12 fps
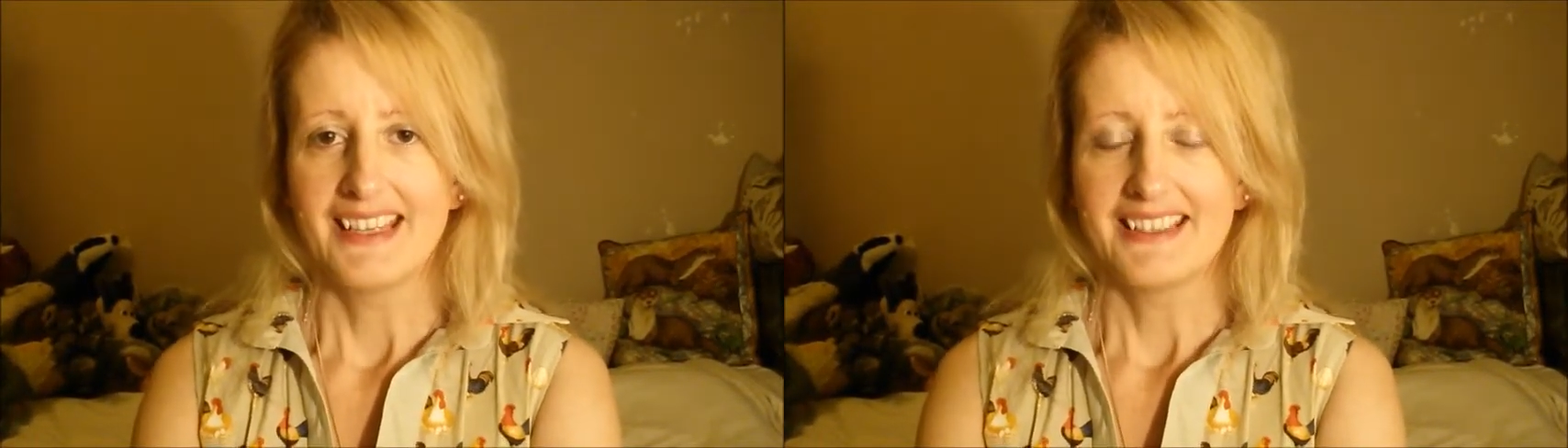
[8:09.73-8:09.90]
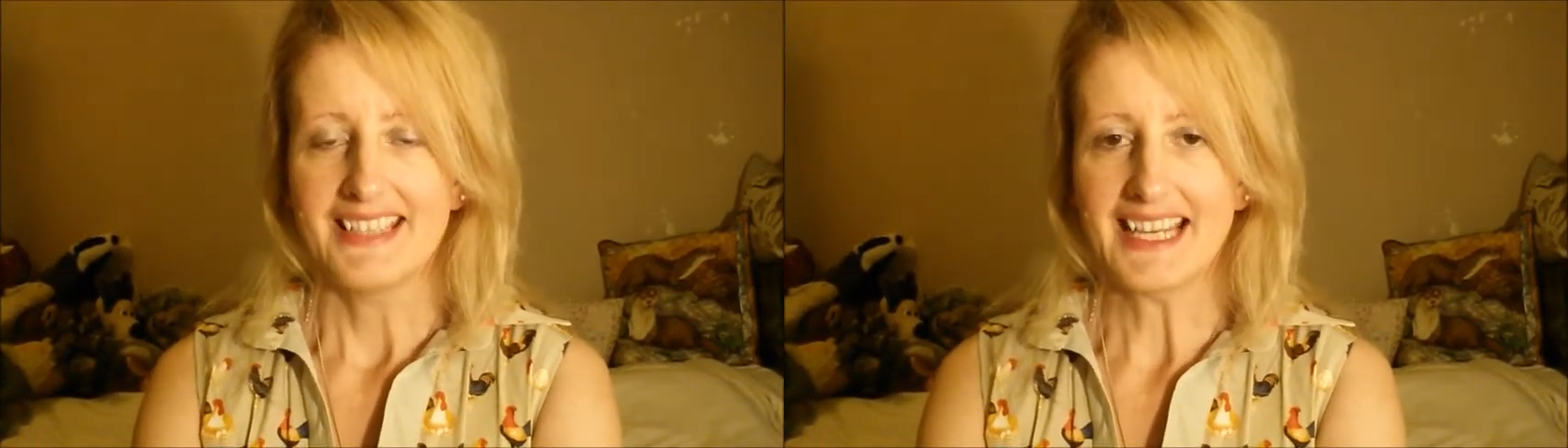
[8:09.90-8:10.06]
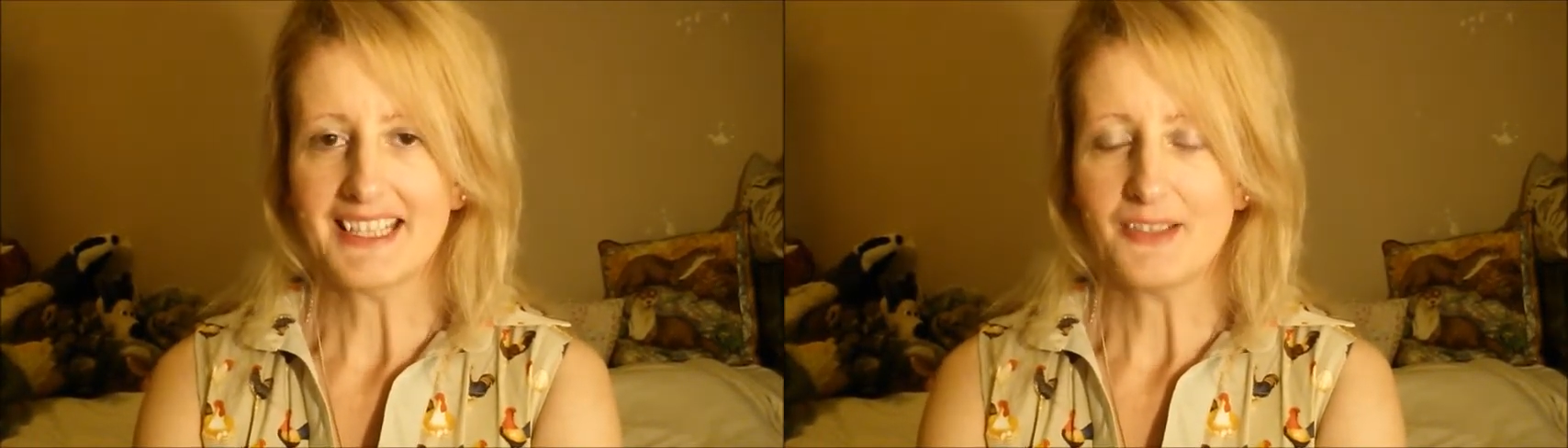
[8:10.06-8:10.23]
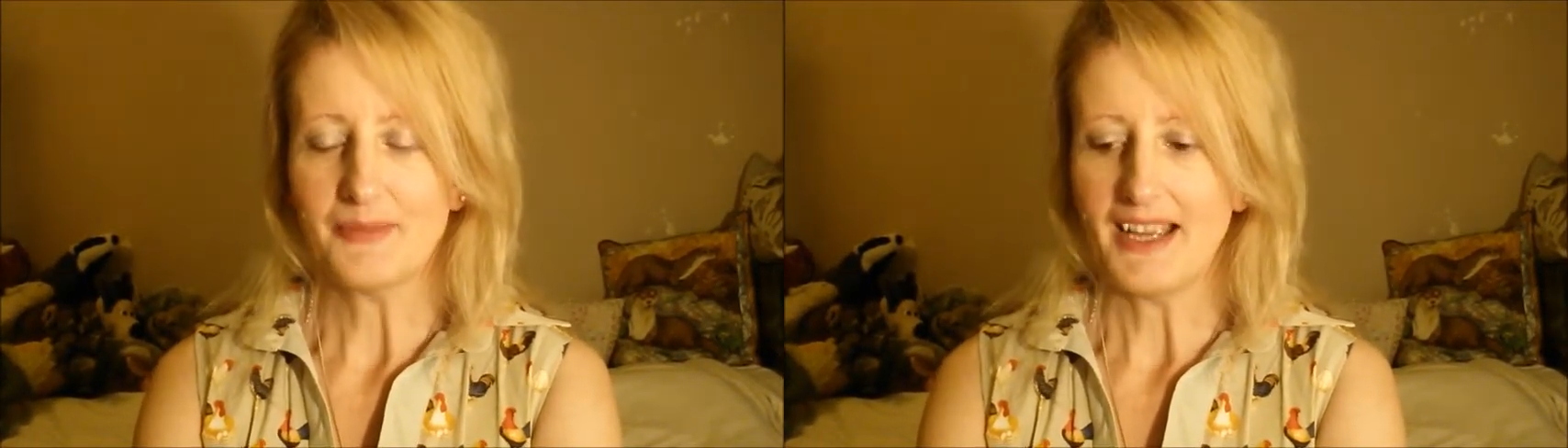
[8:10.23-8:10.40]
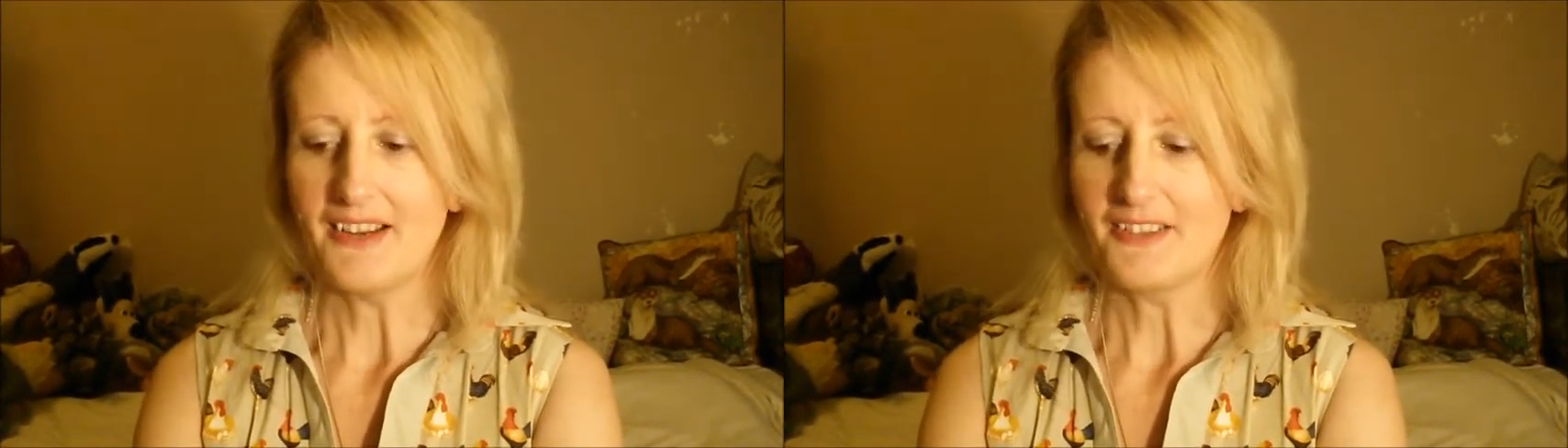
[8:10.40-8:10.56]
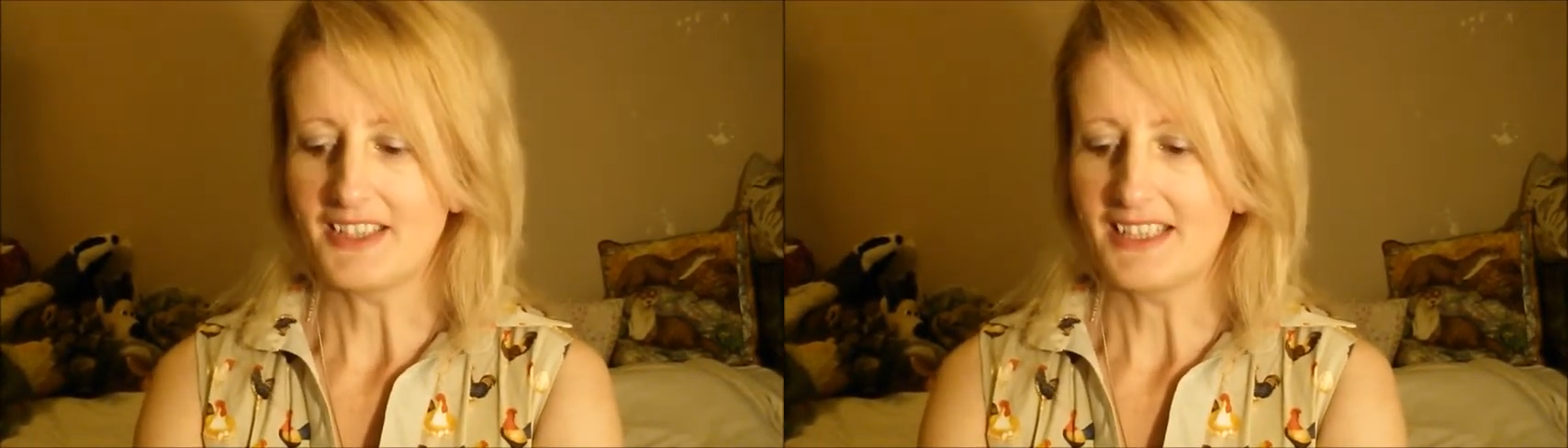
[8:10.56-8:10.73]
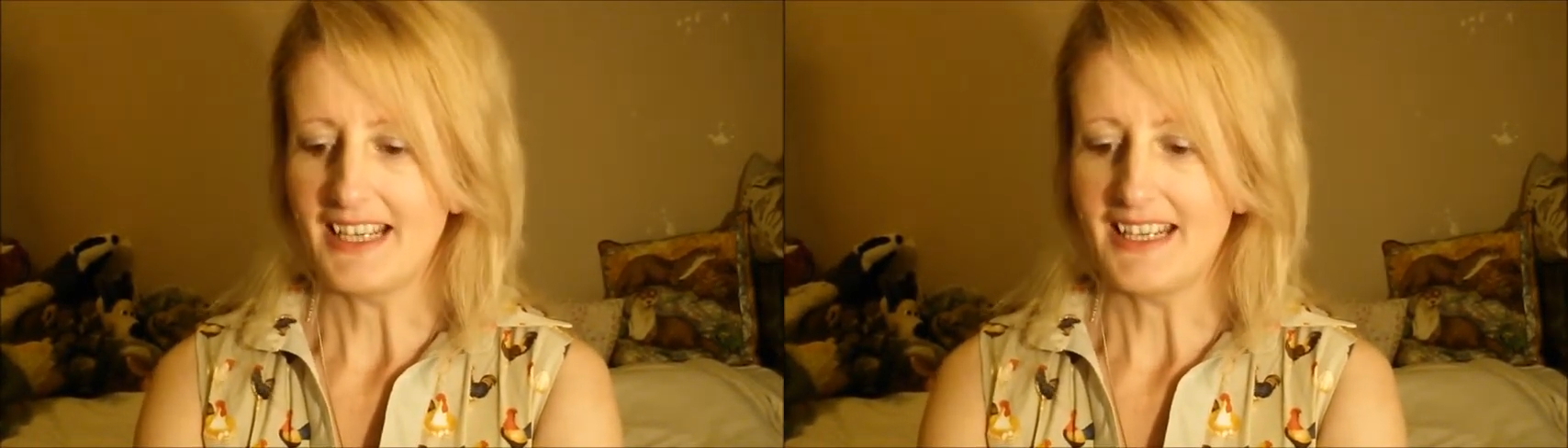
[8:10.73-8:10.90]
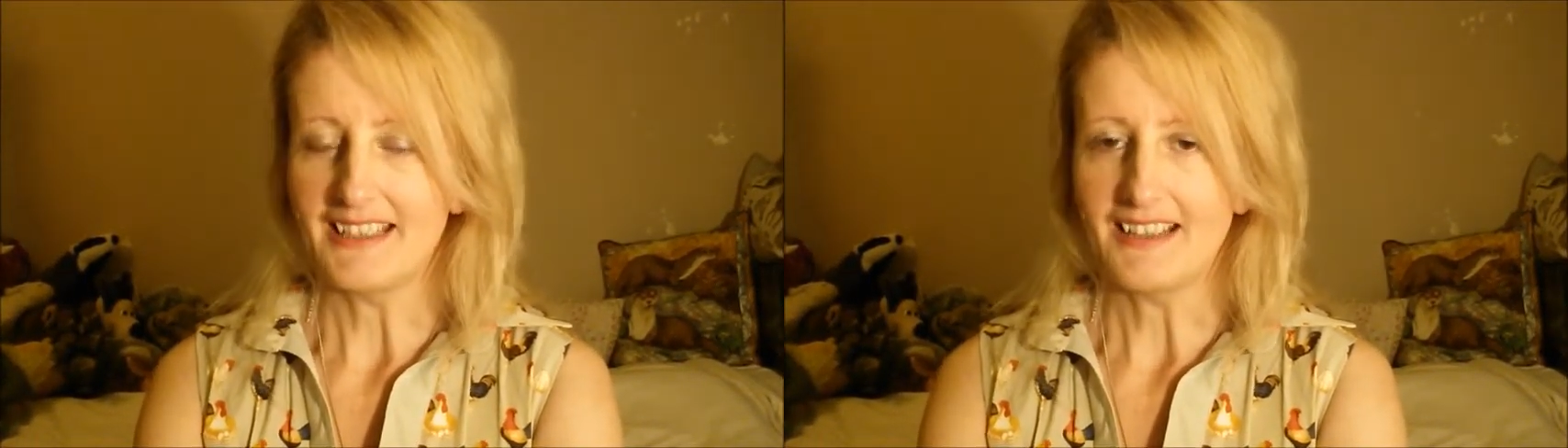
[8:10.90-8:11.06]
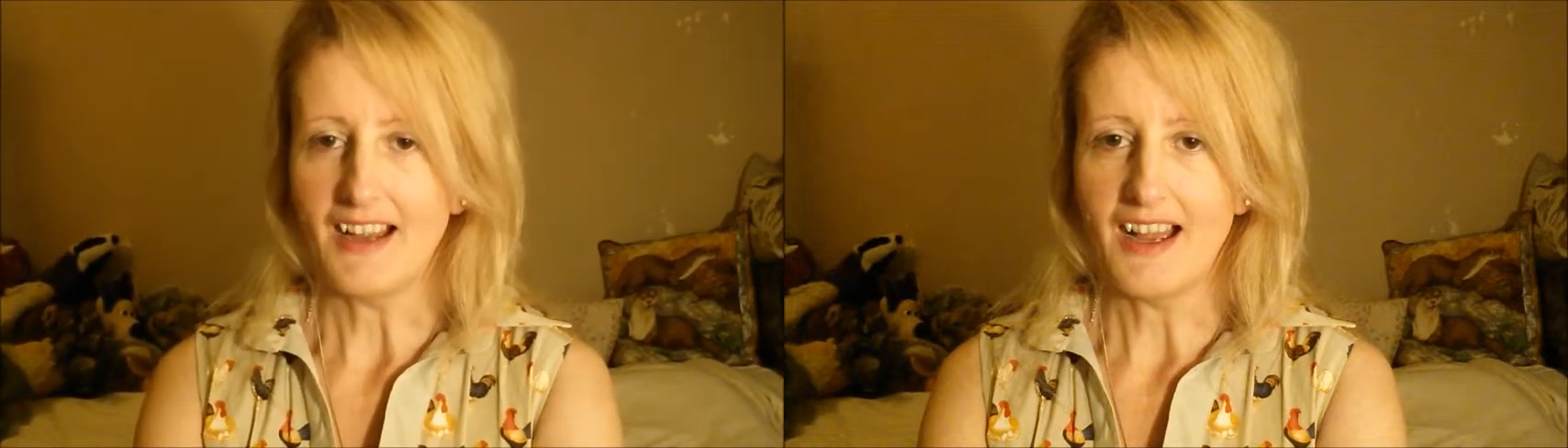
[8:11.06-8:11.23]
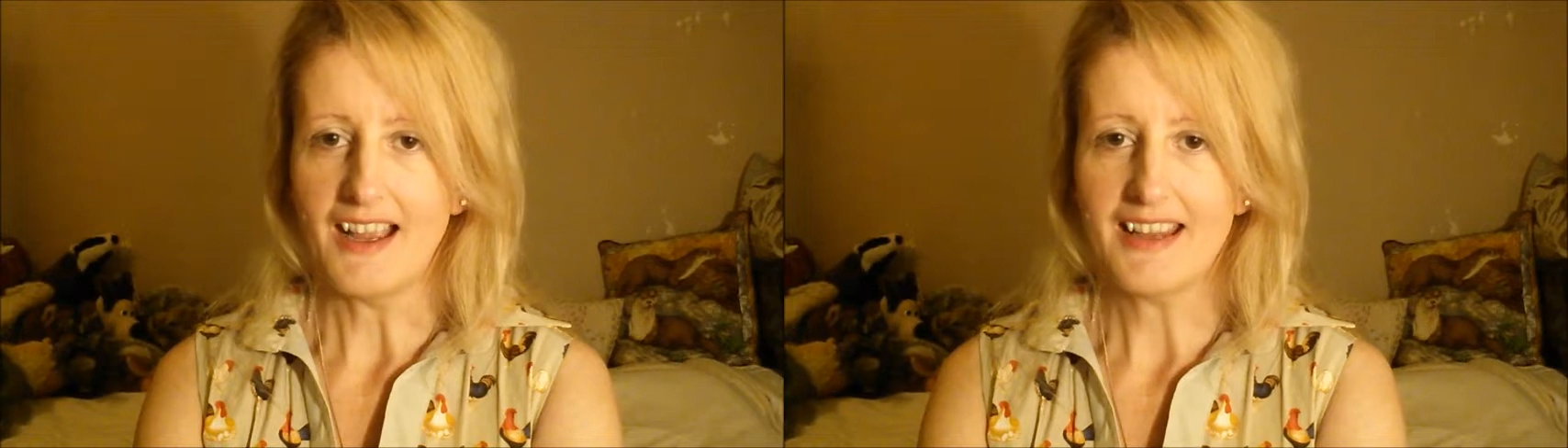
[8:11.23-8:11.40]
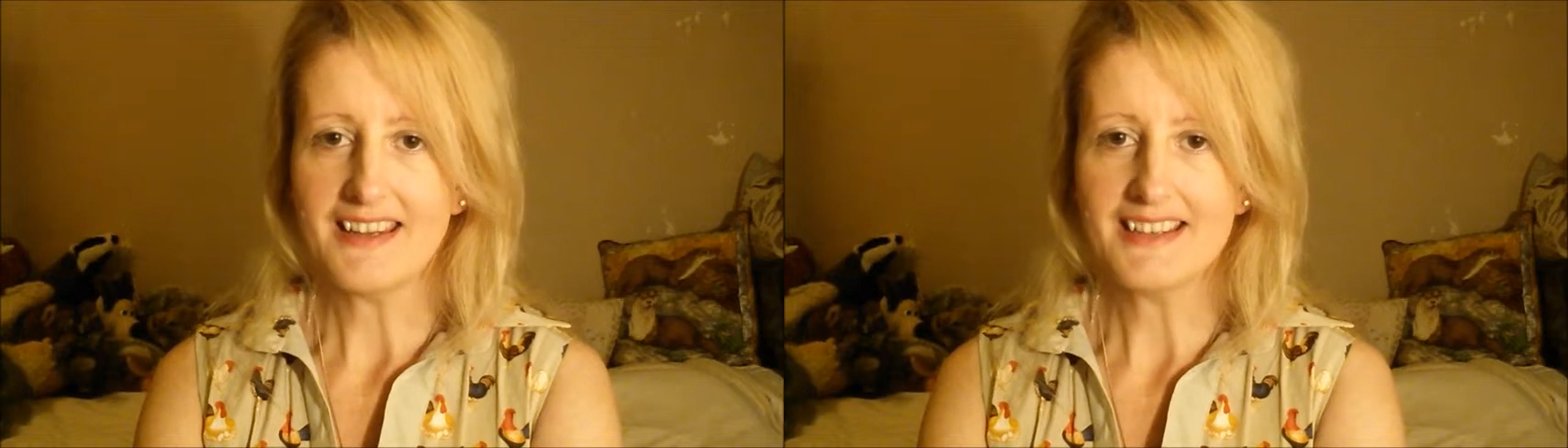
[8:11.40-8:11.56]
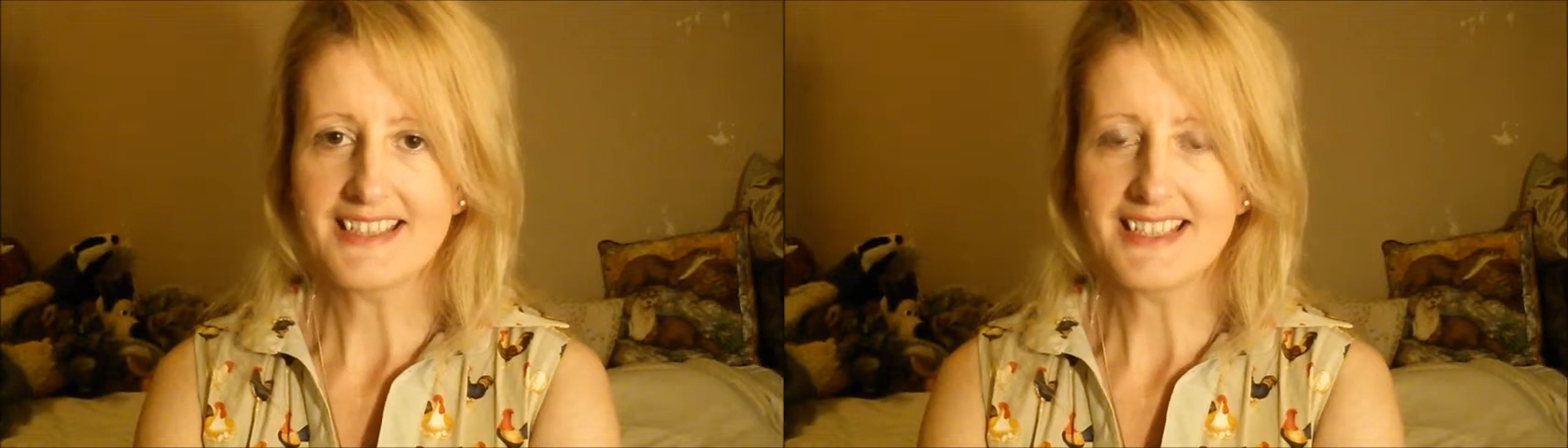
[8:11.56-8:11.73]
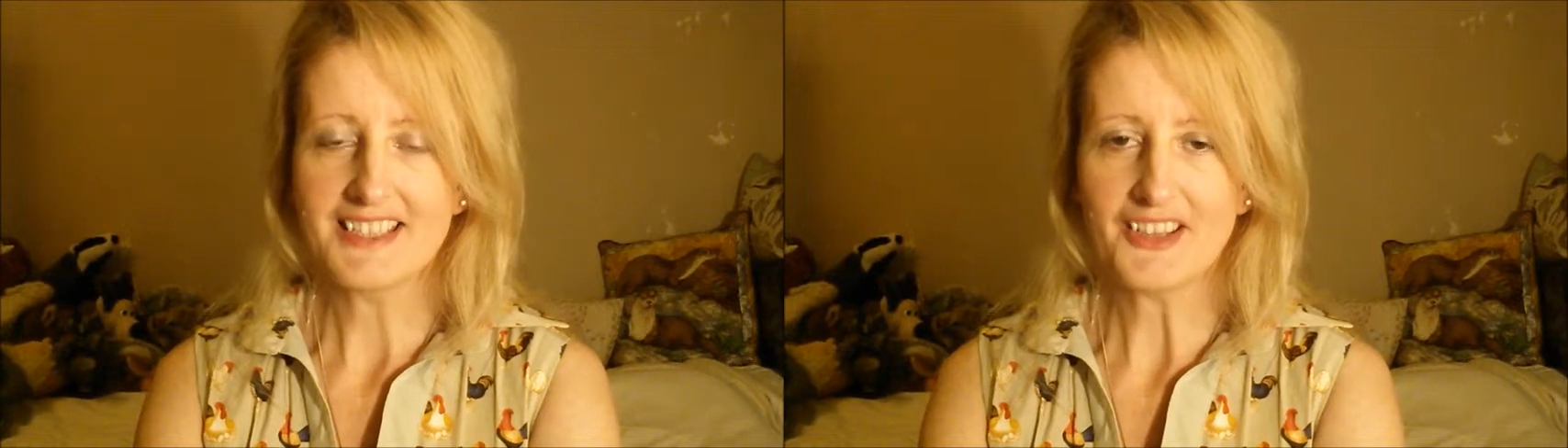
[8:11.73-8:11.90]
yak about today, guys.